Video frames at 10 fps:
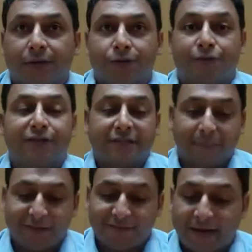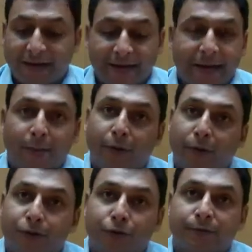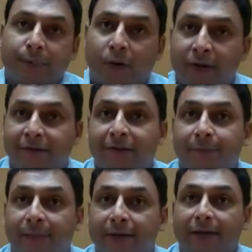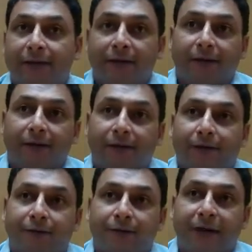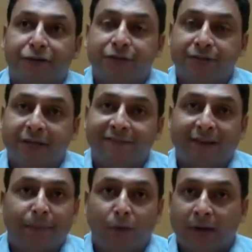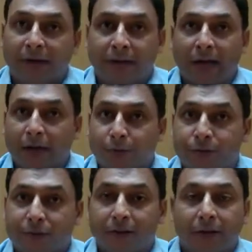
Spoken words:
So, for example, if I want to outsource my product development, I should see if I'm doing it in-house,